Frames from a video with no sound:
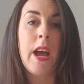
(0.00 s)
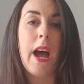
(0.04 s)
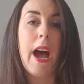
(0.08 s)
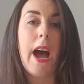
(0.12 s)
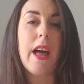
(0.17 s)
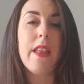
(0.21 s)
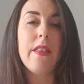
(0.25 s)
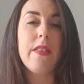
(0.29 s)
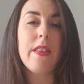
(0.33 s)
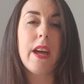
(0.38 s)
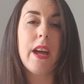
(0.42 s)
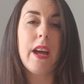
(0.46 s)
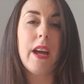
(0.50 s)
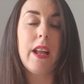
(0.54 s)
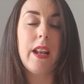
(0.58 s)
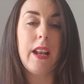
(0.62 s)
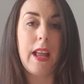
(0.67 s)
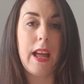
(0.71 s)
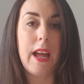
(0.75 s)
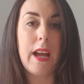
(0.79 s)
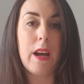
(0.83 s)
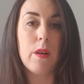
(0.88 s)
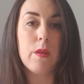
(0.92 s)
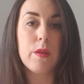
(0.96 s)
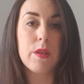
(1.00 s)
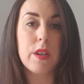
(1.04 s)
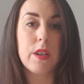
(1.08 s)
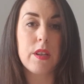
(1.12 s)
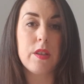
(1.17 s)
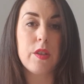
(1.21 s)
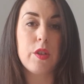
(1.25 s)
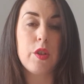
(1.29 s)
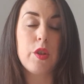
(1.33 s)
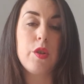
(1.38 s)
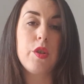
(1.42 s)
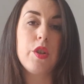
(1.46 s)
And that allows
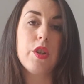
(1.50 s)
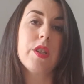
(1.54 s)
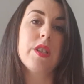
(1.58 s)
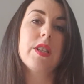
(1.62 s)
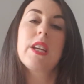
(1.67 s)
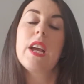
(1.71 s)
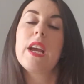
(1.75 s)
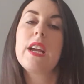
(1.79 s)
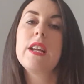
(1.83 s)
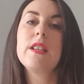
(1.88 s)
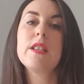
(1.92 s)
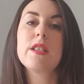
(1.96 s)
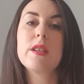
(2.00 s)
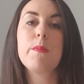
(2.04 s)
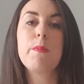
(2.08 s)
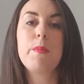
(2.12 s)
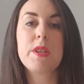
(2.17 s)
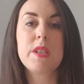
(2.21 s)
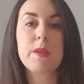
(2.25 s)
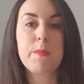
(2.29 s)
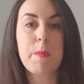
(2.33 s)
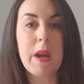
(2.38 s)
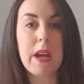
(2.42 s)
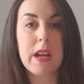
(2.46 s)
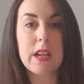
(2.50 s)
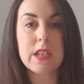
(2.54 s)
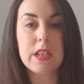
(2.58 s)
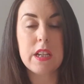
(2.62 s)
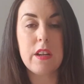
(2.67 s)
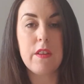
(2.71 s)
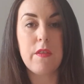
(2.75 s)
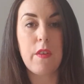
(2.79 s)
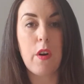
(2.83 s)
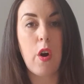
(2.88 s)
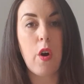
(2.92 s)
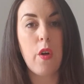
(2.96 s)
us to just gain some
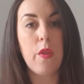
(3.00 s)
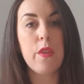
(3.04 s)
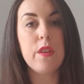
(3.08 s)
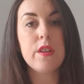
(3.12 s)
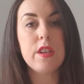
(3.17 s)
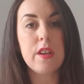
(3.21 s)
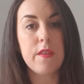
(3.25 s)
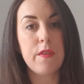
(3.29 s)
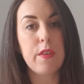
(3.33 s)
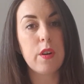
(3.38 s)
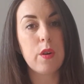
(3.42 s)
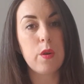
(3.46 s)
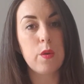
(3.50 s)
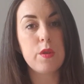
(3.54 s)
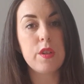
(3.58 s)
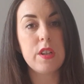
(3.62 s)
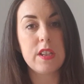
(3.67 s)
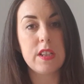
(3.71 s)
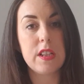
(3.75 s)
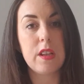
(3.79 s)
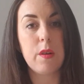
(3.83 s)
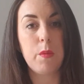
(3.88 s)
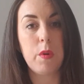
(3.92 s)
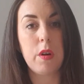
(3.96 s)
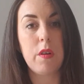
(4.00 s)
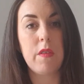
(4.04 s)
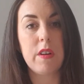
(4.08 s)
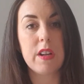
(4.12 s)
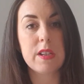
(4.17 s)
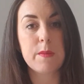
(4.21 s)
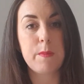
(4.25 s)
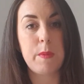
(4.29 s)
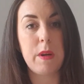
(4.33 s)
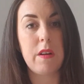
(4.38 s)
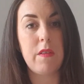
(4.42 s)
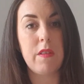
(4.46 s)
perspective on the difficulties that we're
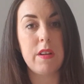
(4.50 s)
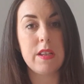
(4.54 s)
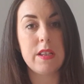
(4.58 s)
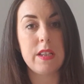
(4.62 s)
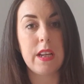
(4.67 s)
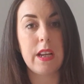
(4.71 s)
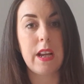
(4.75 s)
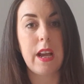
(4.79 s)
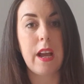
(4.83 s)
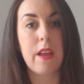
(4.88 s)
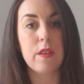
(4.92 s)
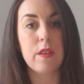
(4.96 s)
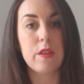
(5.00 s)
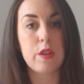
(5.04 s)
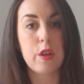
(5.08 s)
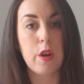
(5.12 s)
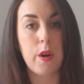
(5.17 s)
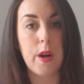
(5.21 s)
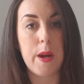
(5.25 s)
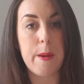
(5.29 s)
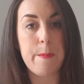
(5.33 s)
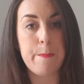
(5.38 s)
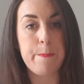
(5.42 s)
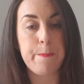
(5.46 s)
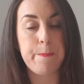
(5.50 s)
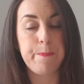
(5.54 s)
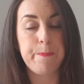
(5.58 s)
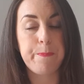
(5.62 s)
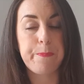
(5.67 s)
experiencing time.